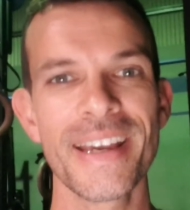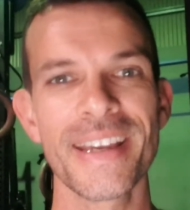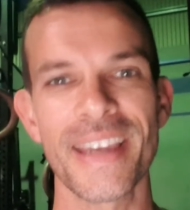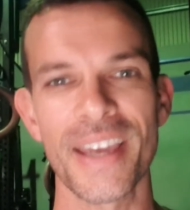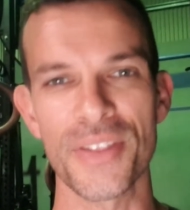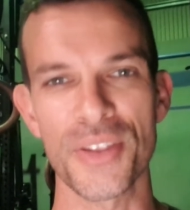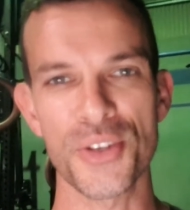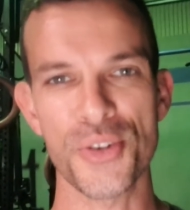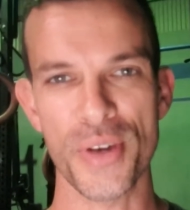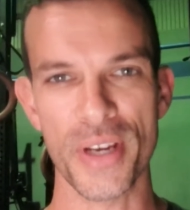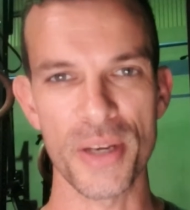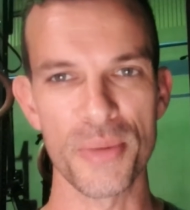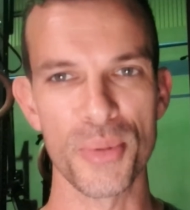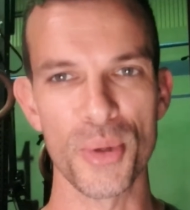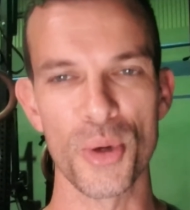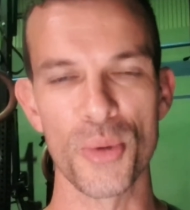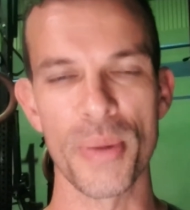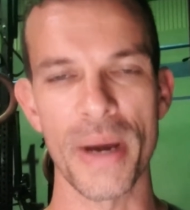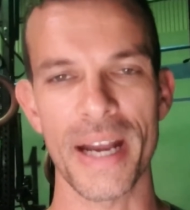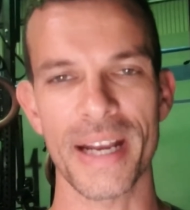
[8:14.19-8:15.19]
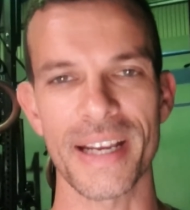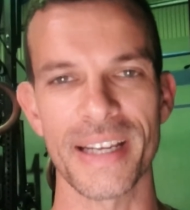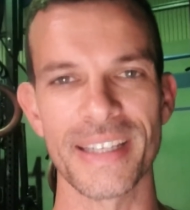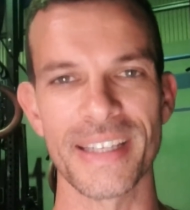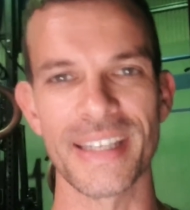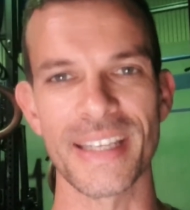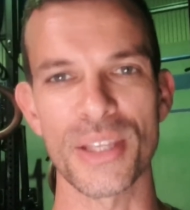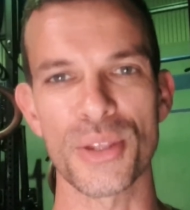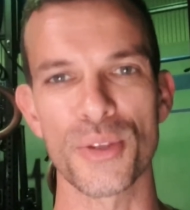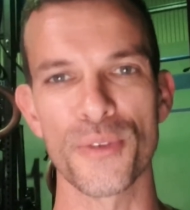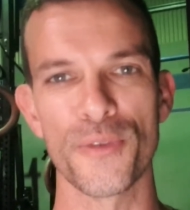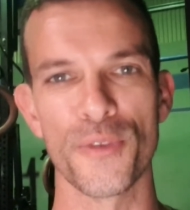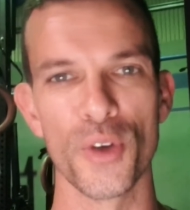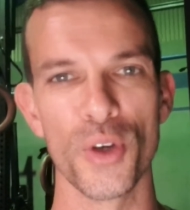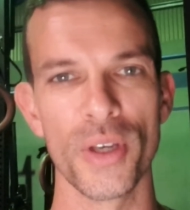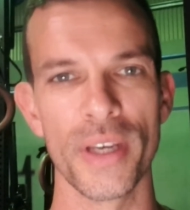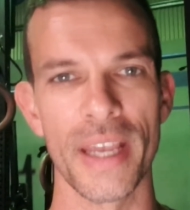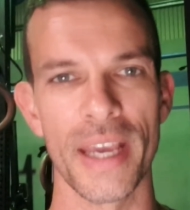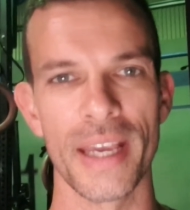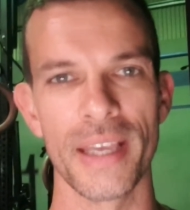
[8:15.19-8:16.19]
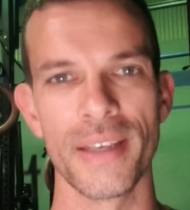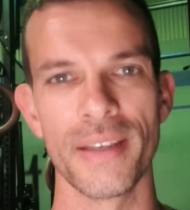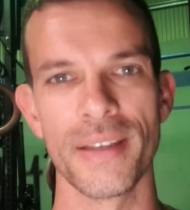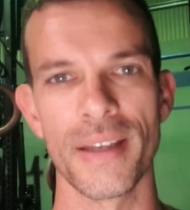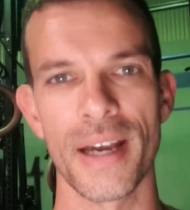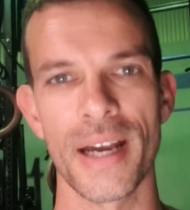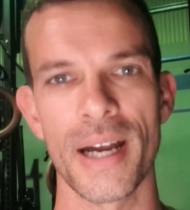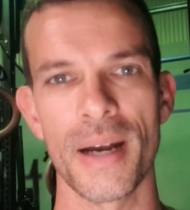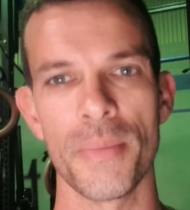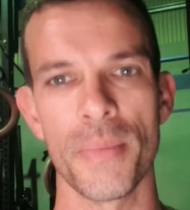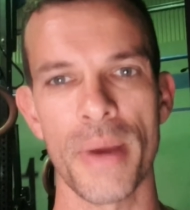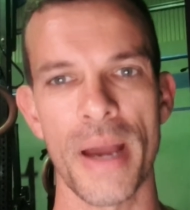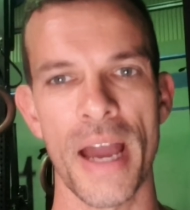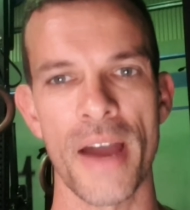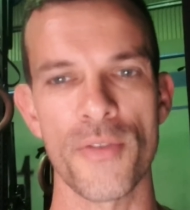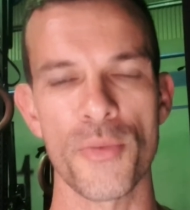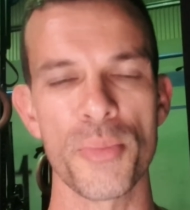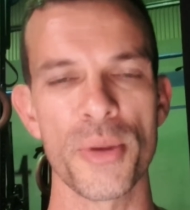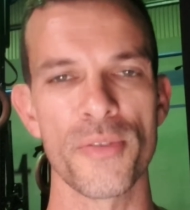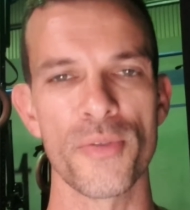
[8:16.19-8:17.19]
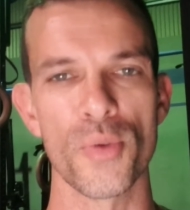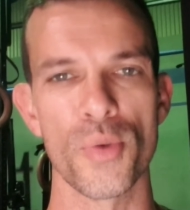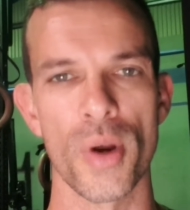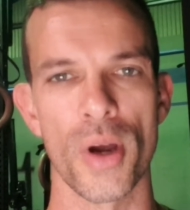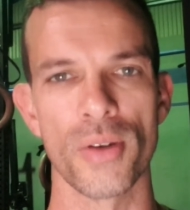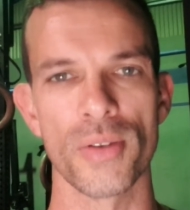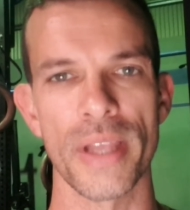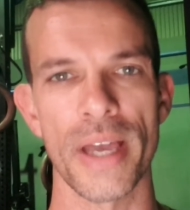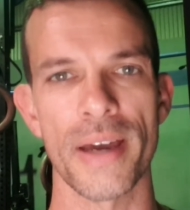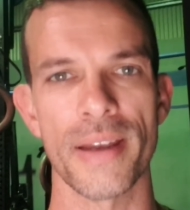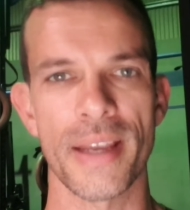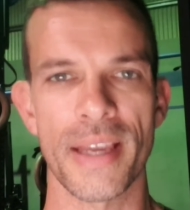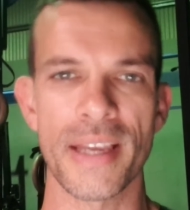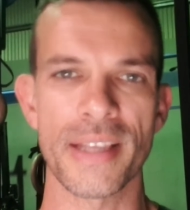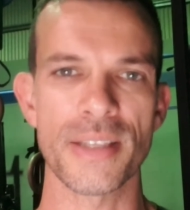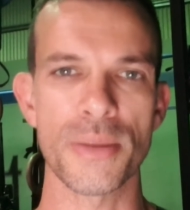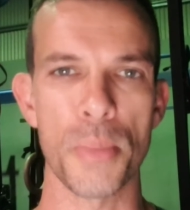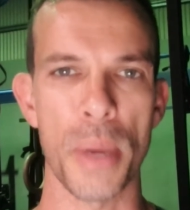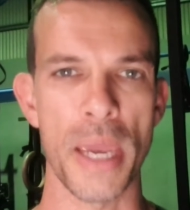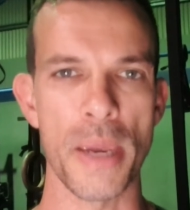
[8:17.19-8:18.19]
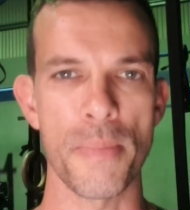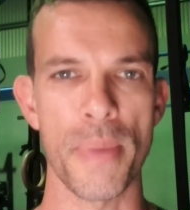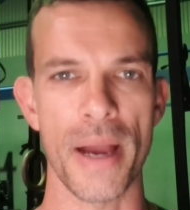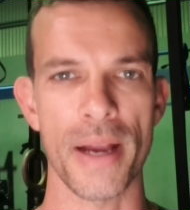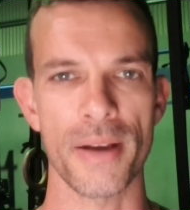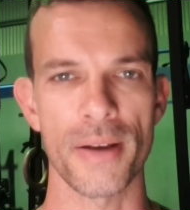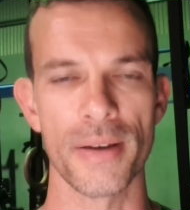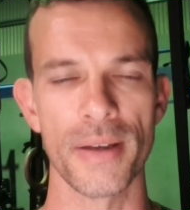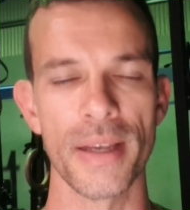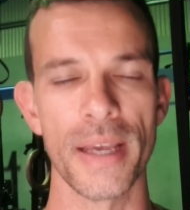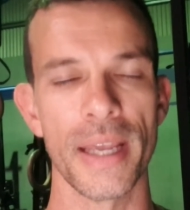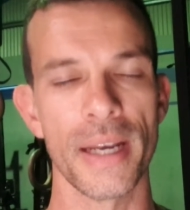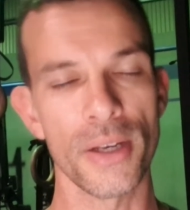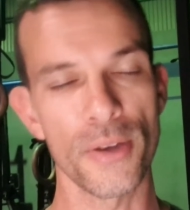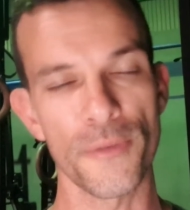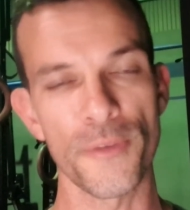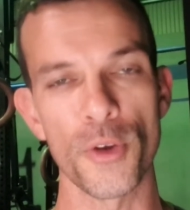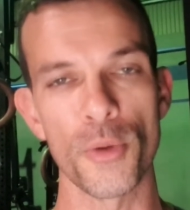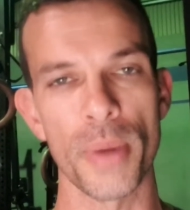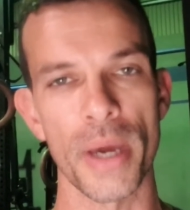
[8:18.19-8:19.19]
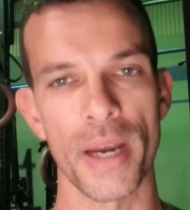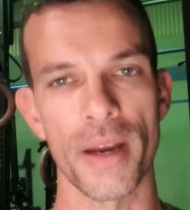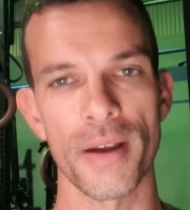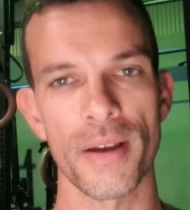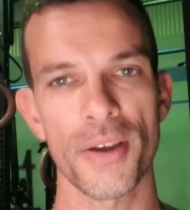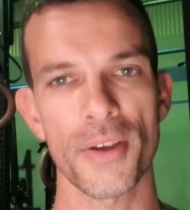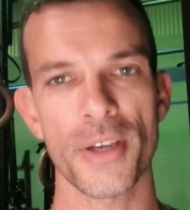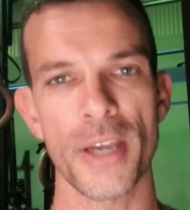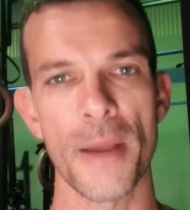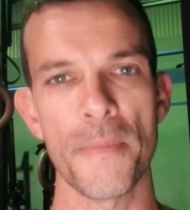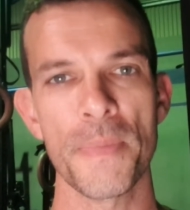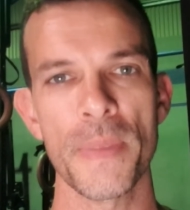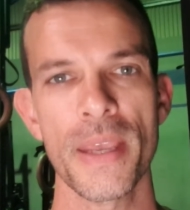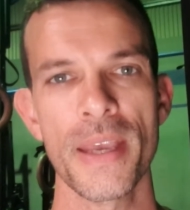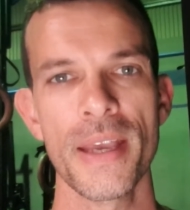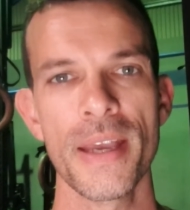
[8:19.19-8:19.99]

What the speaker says: Get the trigger ball back underneath the foot and have a bit of a rollout and get some heat back on it and it'll feel better, okay?